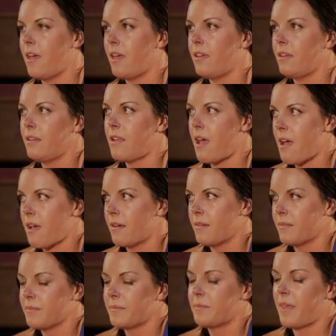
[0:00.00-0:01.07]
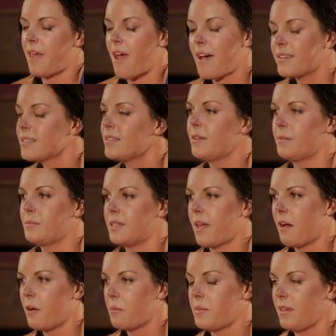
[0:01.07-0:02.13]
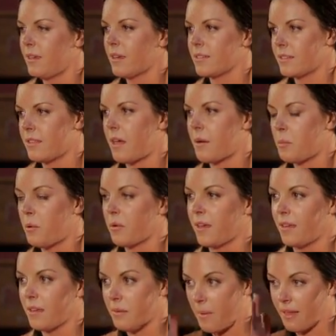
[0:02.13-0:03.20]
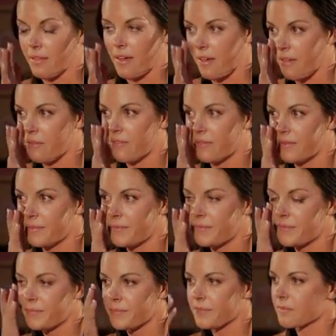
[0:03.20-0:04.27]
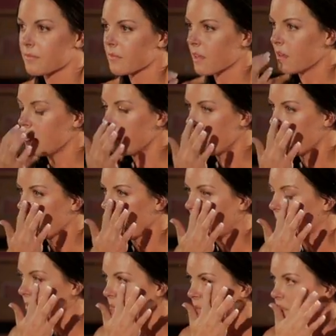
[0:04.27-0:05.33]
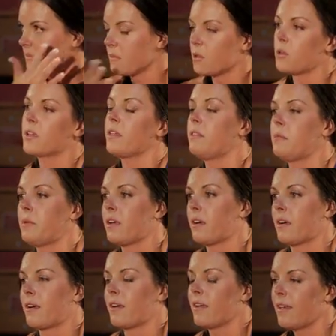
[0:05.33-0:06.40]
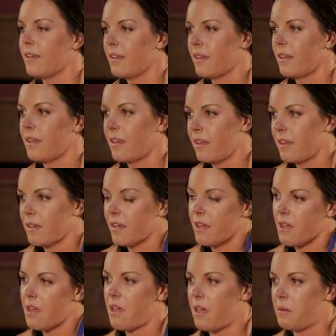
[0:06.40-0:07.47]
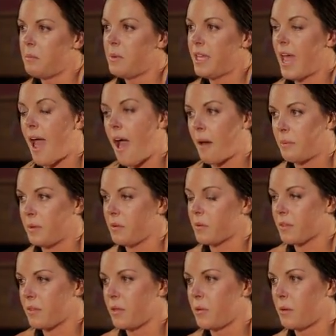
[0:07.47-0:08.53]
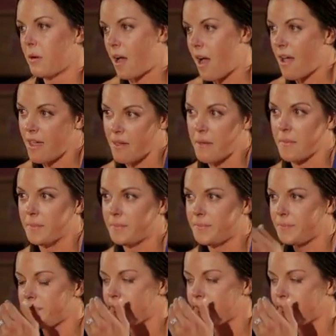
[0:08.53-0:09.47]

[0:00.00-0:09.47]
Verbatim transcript: And asked him to help me get to that point in my life where I could look in the mirror and be happy with who I am.